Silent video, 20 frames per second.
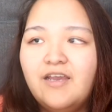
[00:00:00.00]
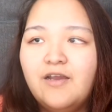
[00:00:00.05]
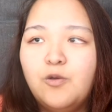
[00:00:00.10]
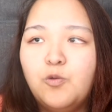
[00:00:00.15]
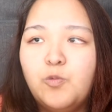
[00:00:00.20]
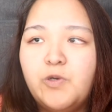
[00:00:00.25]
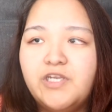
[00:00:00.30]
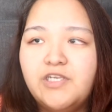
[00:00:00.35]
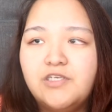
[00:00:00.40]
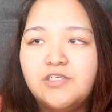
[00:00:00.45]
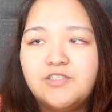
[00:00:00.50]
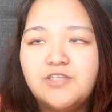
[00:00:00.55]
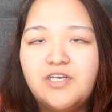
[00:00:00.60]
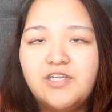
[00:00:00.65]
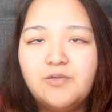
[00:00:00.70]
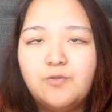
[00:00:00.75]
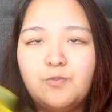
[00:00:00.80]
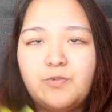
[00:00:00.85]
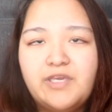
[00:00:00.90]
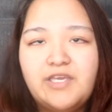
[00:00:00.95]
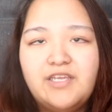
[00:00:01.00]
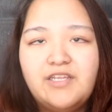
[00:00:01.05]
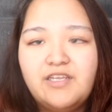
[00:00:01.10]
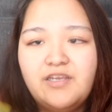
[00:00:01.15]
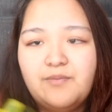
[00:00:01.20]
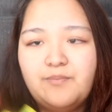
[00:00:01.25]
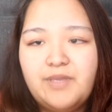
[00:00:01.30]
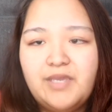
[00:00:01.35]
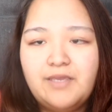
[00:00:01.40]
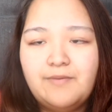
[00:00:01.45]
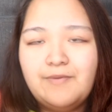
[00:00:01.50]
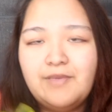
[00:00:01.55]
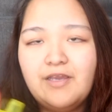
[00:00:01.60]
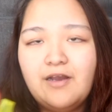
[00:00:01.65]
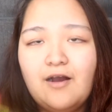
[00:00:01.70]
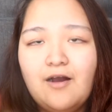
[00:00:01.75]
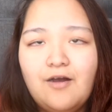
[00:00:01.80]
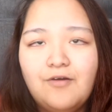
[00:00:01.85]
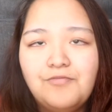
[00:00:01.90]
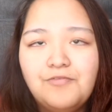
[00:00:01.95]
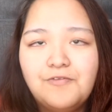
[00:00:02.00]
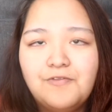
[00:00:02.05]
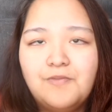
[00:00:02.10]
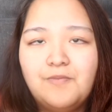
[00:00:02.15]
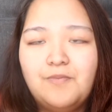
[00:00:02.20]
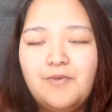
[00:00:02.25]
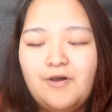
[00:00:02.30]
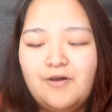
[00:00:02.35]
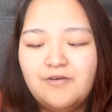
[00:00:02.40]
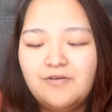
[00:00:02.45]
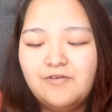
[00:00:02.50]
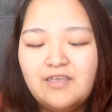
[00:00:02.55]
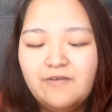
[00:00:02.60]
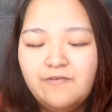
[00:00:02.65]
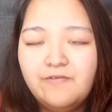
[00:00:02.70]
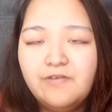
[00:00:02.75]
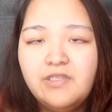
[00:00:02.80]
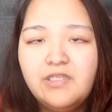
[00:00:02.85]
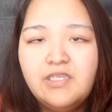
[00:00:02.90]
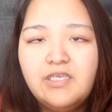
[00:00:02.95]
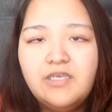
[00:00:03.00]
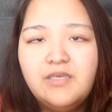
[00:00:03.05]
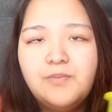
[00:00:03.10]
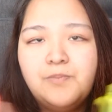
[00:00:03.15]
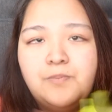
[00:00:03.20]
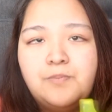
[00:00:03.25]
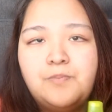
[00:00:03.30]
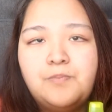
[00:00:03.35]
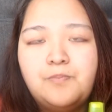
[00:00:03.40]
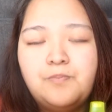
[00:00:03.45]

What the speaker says: When you're trying to wean your baby off of the bottle, definitely